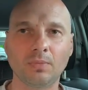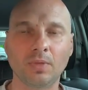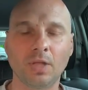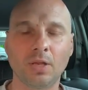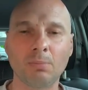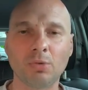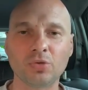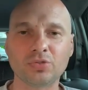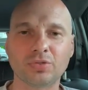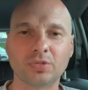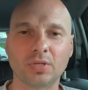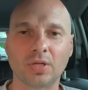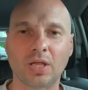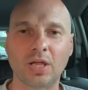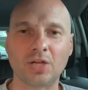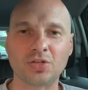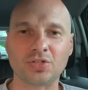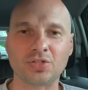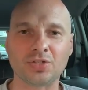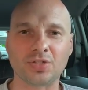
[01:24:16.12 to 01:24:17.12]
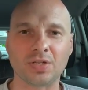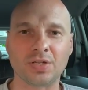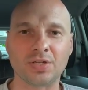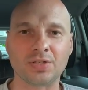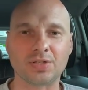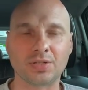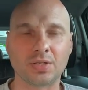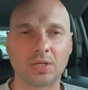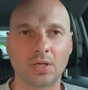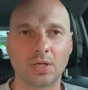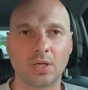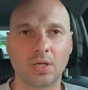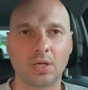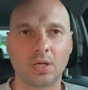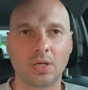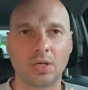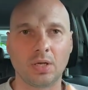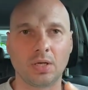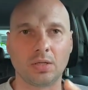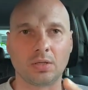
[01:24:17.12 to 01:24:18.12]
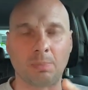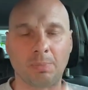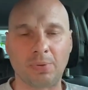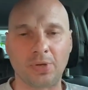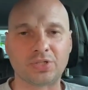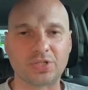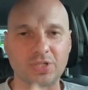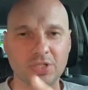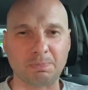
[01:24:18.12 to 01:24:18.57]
in most of the occasions is the person